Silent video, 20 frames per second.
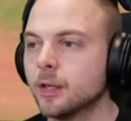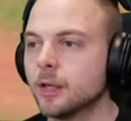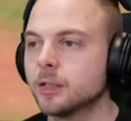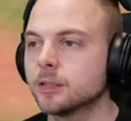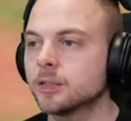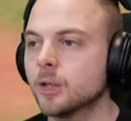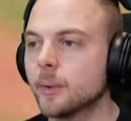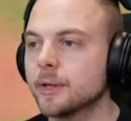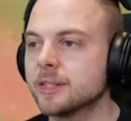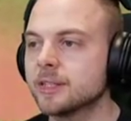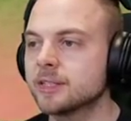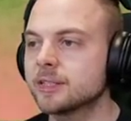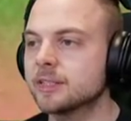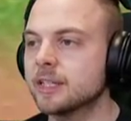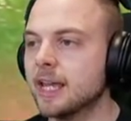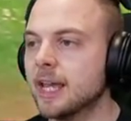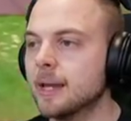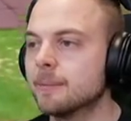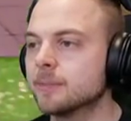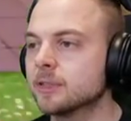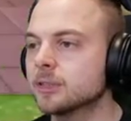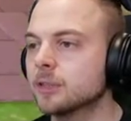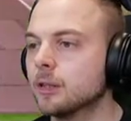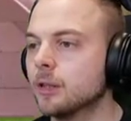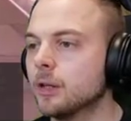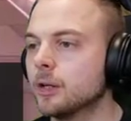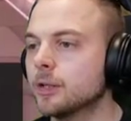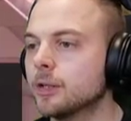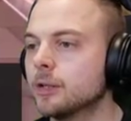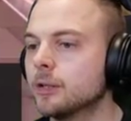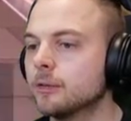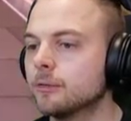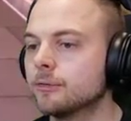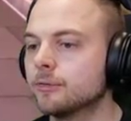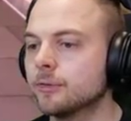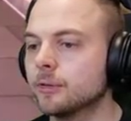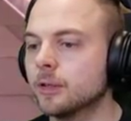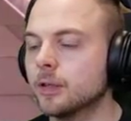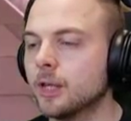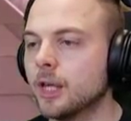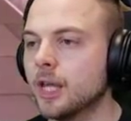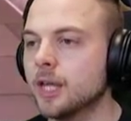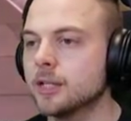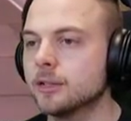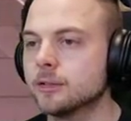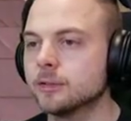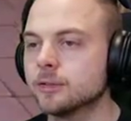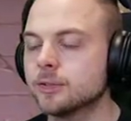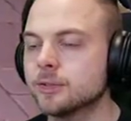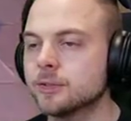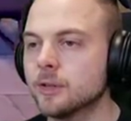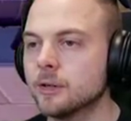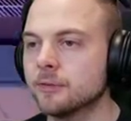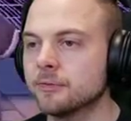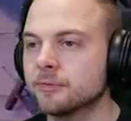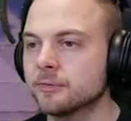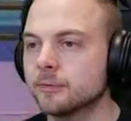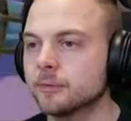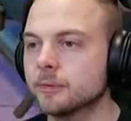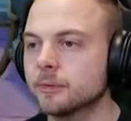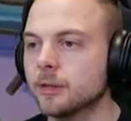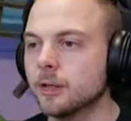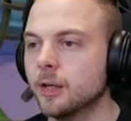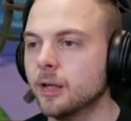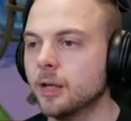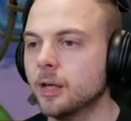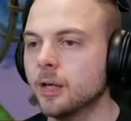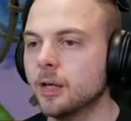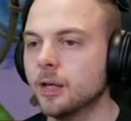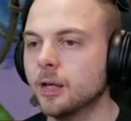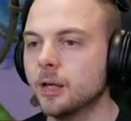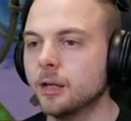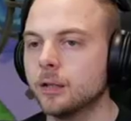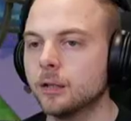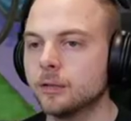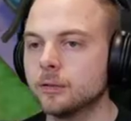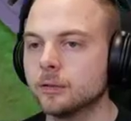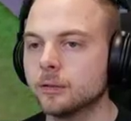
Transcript: So in this game, there's a lot of hidden stuff, uh,